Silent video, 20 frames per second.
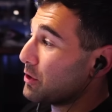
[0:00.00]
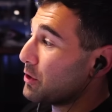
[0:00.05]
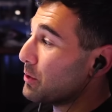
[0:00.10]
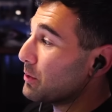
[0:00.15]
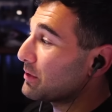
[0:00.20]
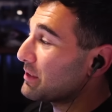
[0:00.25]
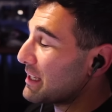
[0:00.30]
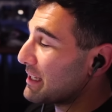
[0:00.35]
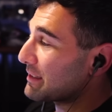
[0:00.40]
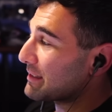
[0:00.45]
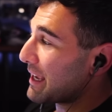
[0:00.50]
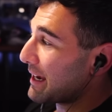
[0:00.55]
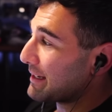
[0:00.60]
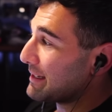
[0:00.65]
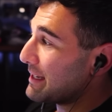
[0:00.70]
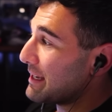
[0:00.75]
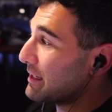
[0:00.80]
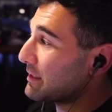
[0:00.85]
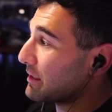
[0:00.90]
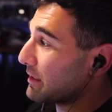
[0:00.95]
use these
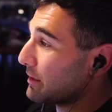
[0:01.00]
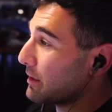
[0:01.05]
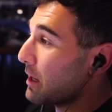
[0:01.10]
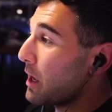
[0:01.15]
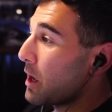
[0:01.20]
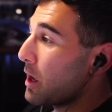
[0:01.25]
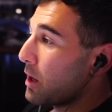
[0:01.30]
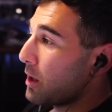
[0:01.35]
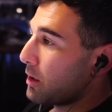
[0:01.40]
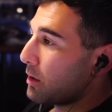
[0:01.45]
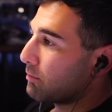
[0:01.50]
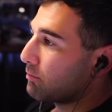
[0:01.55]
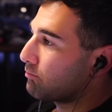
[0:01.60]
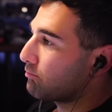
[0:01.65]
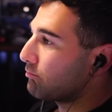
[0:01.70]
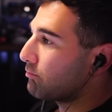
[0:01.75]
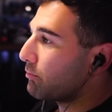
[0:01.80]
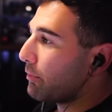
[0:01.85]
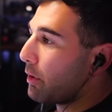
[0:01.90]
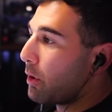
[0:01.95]
techniques and
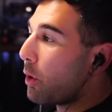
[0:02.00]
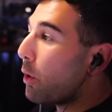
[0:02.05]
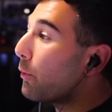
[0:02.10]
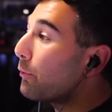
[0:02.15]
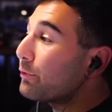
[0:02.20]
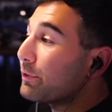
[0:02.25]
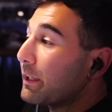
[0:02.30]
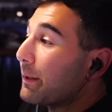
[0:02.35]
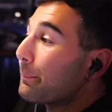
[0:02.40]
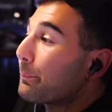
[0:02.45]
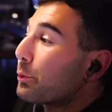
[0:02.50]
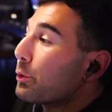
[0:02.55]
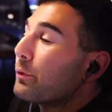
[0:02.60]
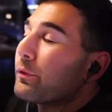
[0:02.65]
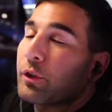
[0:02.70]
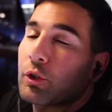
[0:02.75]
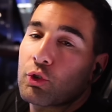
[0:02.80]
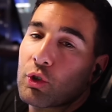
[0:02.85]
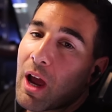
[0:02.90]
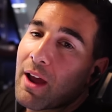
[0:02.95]
hopefully improve
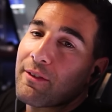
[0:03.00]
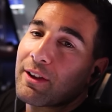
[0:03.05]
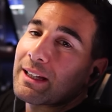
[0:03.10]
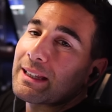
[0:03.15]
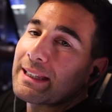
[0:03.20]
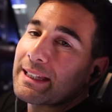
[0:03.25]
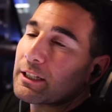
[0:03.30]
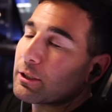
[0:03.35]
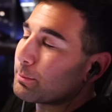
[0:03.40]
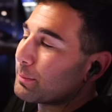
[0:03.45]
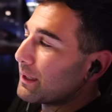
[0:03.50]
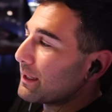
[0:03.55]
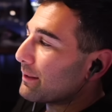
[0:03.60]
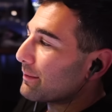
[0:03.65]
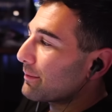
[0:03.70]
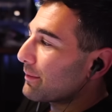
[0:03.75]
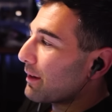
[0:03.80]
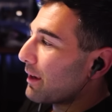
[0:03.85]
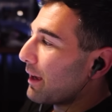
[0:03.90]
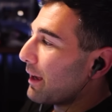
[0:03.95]
your driving a little bit.
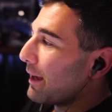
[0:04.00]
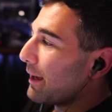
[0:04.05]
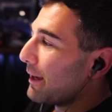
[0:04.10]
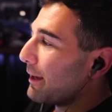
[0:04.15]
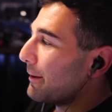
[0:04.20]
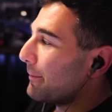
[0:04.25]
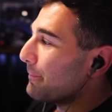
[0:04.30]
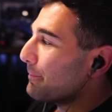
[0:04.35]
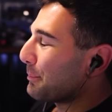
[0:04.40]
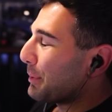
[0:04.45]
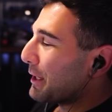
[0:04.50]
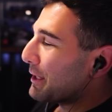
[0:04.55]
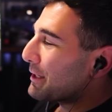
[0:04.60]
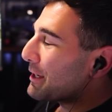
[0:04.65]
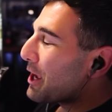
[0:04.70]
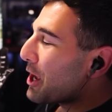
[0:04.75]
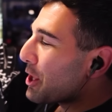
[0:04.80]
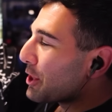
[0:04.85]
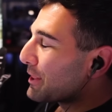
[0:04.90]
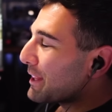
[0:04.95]
But
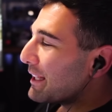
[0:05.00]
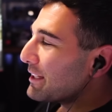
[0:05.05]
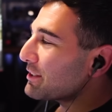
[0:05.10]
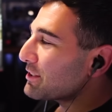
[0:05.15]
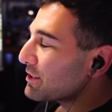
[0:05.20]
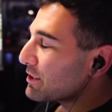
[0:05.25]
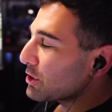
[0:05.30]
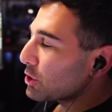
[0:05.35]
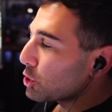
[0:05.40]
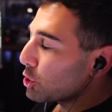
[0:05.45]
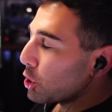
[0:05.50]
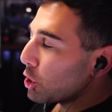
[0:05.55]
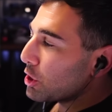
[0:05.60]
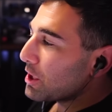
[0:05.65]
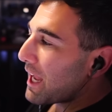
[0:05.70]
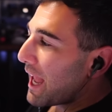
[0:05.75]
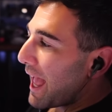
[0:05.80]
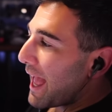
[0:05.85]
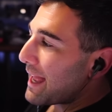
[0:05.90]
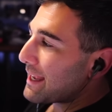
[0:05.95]
let's look
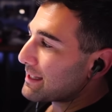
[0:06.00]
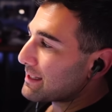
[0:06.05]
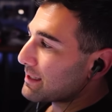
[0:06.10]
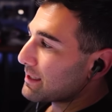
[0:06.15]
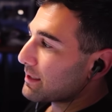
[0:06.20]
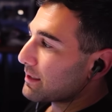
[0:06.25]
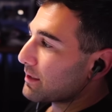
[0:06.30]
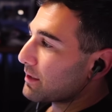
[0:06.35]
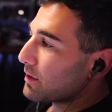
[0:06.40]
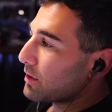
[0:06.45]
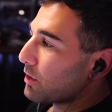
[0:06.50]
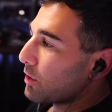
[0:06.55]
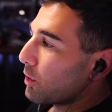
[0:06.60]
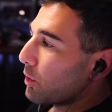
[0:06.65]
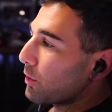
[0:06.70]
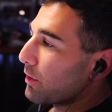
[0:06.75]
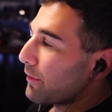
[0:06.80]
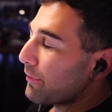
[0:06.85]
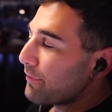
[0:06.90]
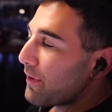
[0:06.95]
at
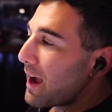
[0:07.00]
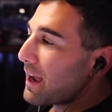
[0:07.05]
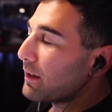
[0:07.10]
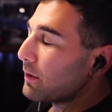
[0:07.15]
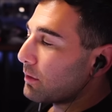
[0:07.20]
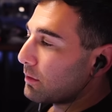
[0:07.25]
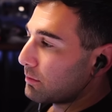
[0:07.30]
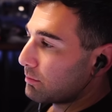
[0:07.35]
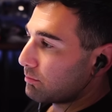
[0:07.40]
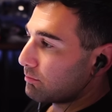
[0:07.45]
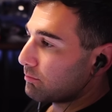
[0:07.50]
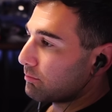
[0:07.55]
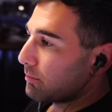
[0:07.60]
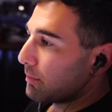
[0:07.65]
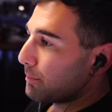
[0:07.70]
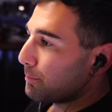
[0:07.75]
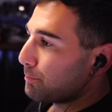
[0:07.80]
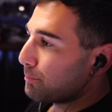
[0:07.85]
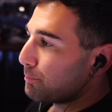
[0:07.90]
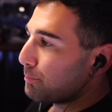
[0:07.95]
the final
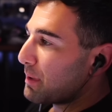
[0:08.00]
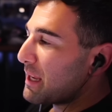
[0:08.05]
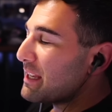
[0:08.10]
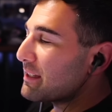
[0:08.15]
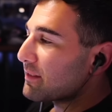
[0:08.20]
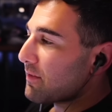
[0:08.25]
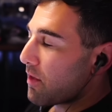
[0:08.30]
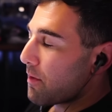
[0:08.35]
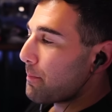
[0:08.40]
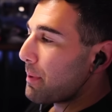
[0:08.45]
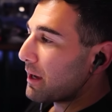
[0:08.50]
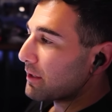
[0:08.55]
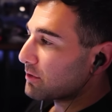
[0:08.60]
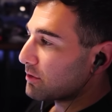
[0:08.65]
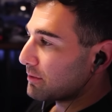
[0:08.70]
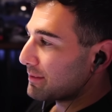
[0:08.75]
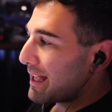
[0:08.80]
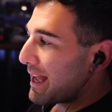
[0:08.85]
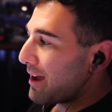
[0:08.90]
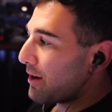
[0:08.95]
piece of the
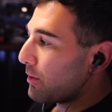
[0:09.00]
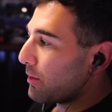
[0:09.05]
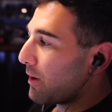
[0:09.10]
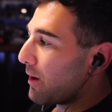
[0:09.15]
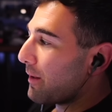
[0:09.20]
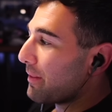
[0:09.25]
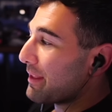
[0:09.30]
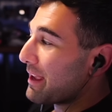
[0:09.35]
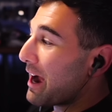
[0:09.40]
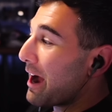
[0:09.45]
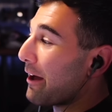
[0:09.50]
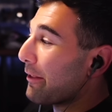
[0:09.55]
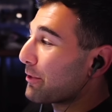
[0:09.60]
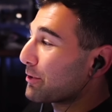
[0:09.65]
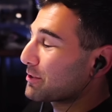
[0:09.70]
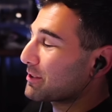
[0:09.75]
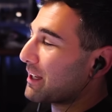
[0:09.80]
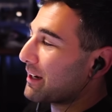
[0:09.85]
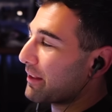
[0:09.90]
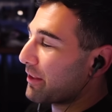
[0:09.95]
puzzle now on the other
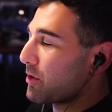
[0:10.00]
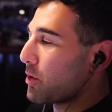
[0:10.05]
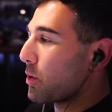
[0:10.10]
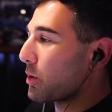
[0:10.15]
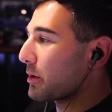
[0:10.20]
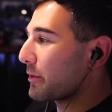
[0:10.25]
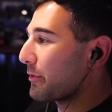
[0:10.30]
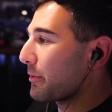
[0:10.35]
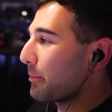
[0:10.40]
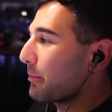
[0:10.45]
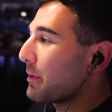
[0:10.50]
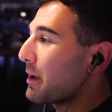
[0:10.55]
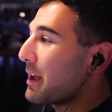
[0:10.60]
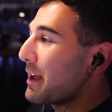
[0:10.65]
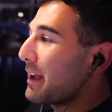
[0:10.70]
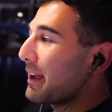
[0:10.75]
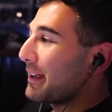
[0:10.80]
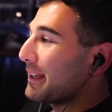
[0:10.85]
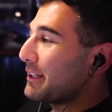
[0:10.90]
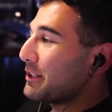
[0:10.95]
side of the corner from
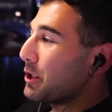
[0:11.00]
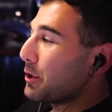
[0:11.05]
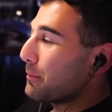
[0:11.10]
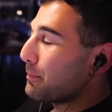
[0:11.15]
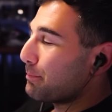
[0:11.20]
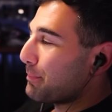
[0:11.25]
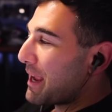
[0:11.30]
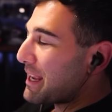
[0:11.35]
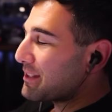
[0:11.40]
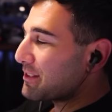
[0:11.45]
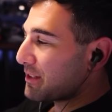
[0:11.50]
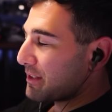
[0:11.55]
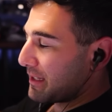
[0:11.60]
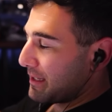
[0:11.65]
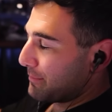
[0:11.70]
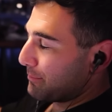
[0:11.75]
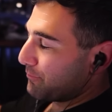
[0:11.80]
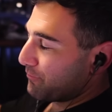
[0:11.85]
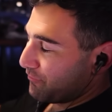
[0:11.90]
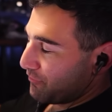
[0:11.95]
your basically
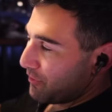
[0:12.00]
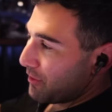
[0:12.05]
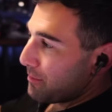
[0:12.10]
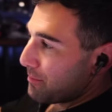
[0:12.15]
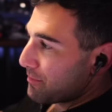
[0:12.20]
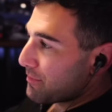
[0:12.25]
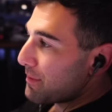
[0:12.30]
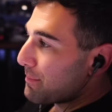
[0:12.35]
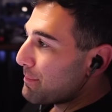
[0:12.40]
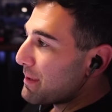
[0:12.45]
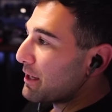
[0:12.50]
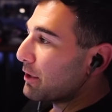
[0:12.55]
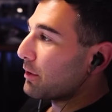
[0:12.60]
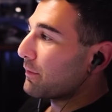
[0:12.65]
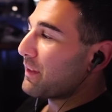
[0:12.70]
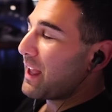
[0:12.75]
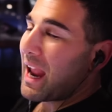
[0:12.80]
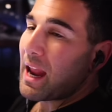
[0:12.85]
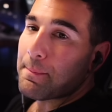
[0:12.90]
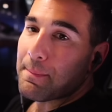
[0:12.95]
middle of
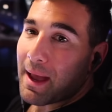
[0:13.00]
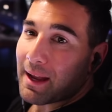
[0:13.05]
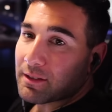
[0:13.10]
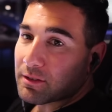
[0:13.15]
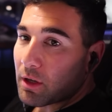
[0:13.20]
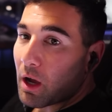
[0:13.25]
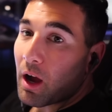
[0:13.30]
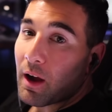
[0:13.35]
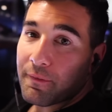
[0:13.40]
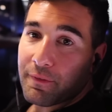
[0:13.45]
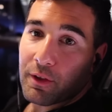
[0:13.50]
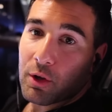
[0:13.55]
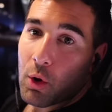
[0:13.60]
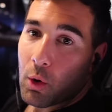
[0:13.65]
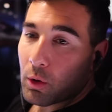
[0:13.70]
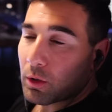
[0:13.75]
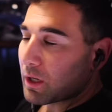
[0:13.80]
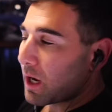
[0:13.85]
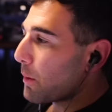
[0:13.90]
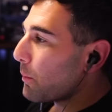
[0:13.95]
the apex off the
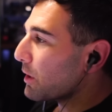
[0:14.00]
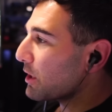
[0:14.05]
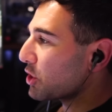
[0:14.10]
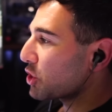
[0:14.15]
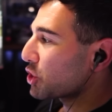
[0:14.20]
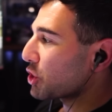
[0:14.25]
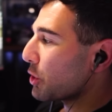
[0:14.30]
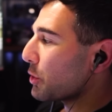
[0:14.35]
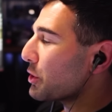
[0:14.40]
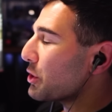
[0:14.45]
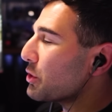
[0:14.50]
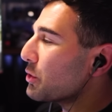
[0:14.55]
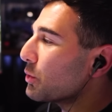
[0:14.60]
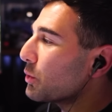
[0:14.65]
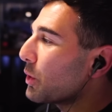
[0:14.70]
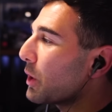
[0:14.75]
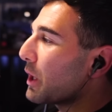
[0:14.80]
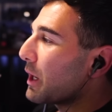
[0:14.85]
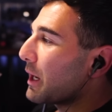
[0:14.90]
corner. I want to show you